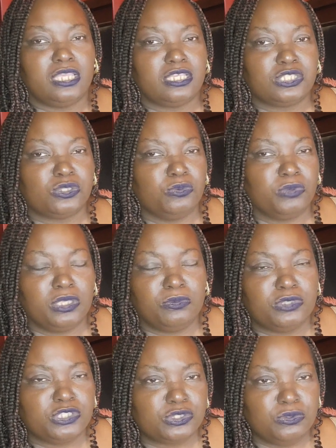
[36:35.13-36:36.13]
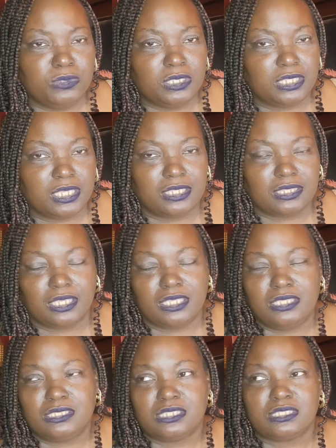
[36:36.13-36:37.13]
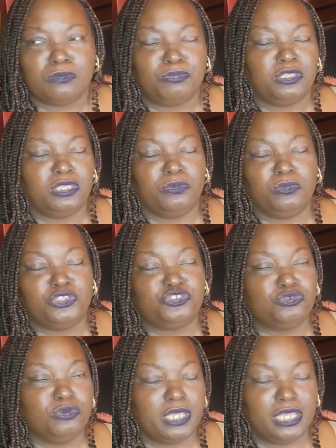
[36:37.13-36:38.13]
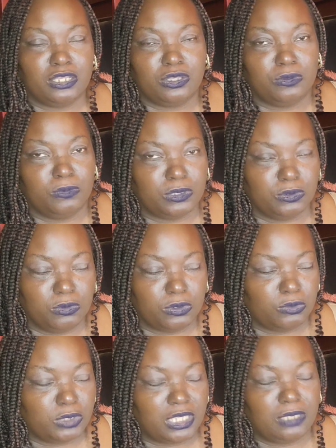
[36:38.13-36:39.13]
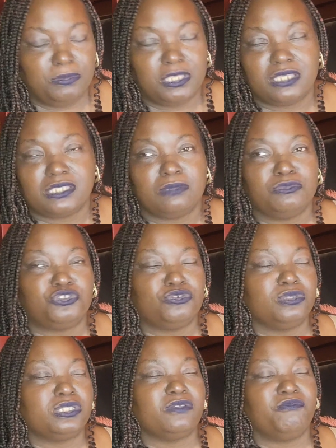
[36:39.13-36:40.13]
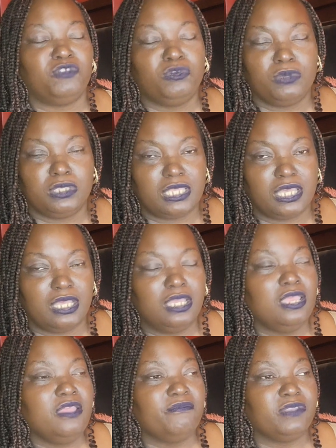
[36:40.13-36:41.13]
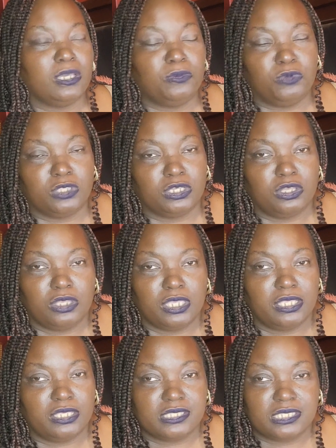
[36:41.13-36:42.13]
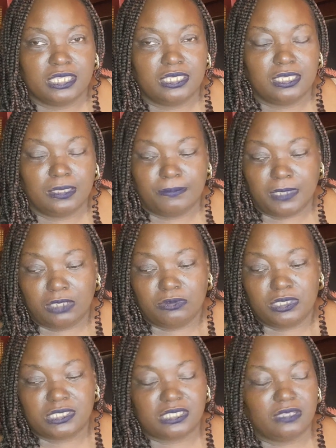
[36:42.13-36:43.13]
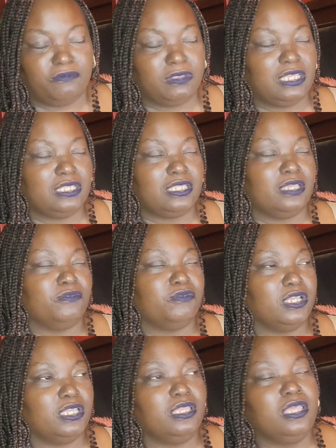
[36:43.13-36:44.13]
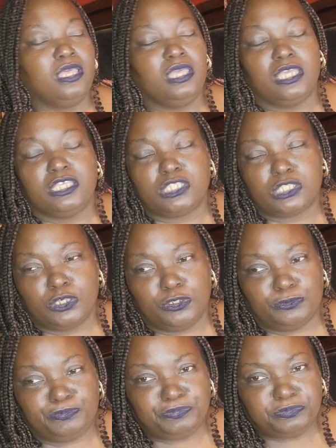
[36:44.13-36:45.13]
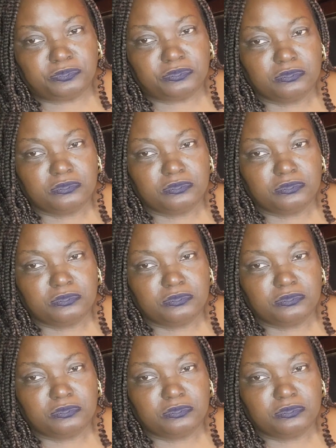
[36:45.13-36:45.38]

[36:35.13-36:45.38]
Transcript: like, so where was you the night that he disappeared? What you had going on? Okay, because I'm sure there's a few of y'all that want to go ahead and take him out and stuff like that, right? And so